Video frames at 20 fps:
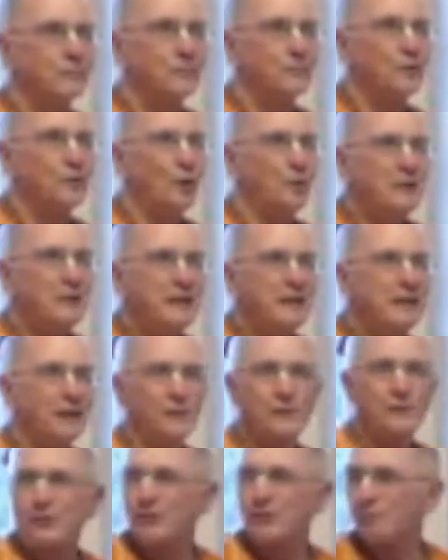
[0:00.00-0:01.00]
Nobody
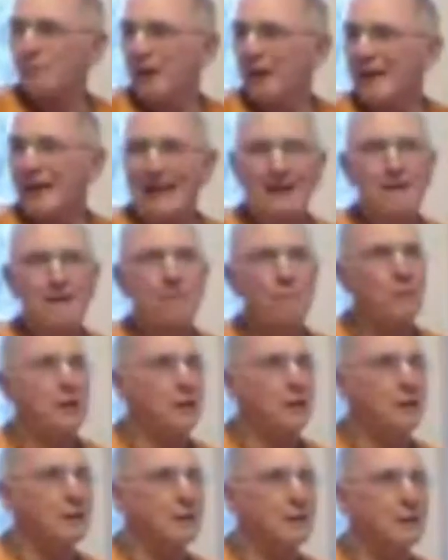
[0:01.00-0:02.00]
else is my
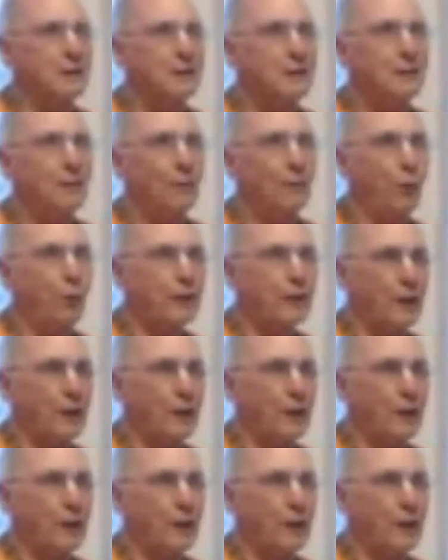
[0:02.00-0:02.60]
enemy. What a